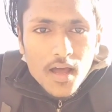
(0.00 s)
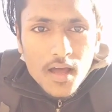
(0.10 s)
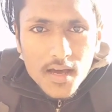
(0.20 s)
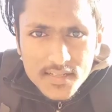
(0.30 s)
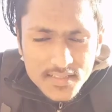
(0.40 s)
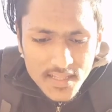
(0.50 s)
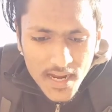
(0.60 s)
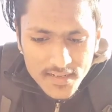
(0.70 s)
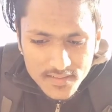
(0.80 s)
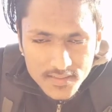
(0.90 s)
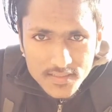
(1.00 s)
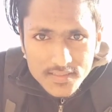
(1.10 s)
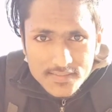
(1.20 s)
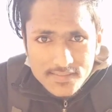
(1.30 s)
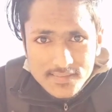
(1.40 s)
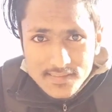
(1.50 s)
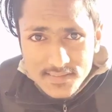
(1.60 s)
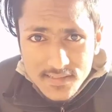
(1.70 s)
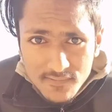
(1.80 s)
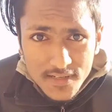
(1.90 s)
Other than that,
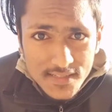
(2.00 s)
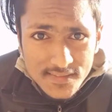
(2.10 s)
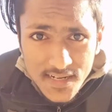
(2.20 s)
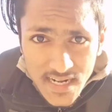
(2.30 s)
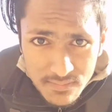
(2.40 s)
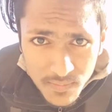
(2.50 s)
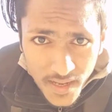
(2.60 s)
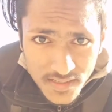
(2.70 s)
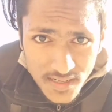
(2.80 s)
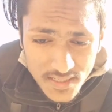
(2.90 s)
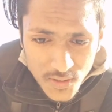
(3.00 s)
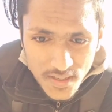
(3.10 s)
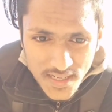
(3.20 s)
someone is riding my bike right now.